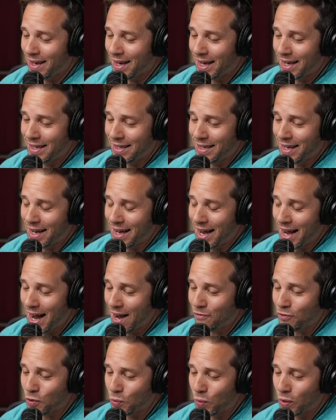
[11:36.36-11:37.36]
And uh,
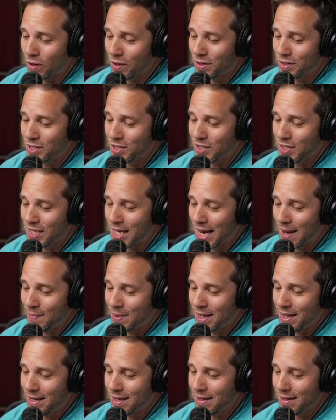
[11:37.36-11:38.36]
afterwards,
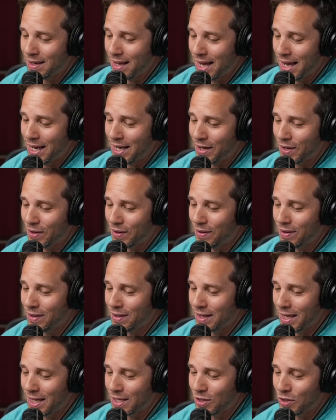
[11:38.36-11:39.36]
Sammy,
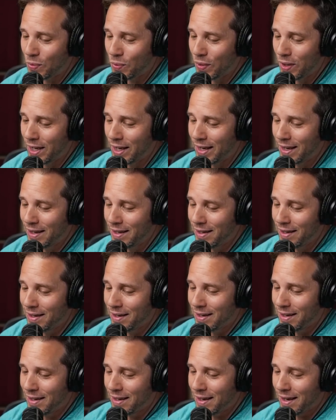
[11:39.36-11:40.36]
Hager, they hit the ring
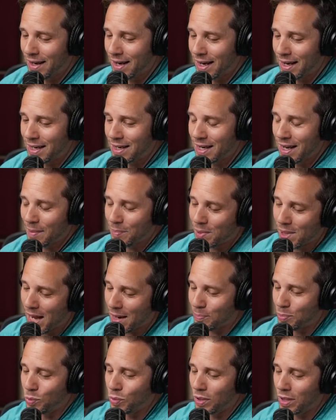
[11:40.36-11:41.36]
and uh,
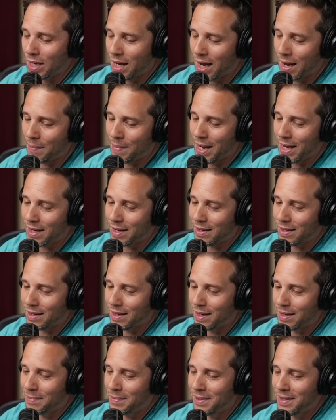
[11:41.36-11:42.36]
Blackpool Combat
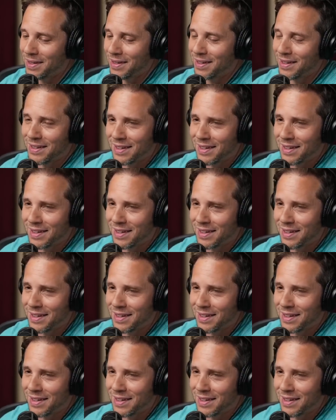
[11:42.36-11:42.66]
Club.